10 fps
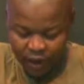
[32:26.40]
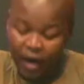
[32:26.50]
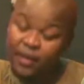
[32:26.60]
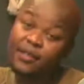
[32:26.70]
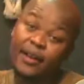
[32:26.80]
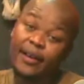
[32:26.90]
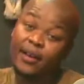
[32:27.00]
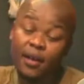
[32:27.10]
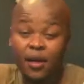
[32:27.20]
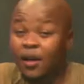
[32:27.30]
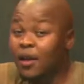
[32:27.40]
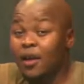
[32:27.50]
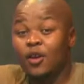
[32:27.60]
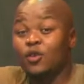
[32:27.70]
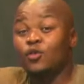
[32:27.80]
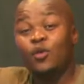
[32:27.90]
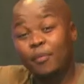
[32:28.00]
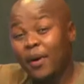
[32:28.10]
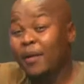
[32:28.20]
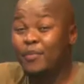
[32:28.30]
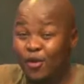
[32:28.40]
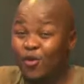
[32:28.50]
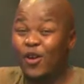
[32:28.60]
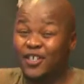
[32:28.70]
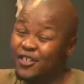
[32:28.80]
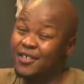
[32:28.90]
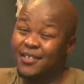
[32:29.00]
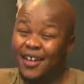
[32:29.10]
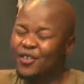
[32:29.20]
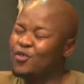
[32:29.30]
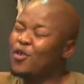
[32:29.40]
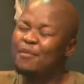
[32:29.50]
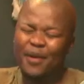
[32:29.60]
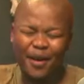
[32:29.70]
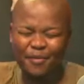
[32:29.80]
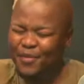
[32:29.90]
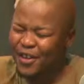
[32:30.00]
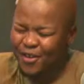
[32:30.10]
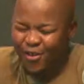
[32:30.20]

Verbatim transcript: Ah, Sinek, you are pumping questions, eh? You are pumping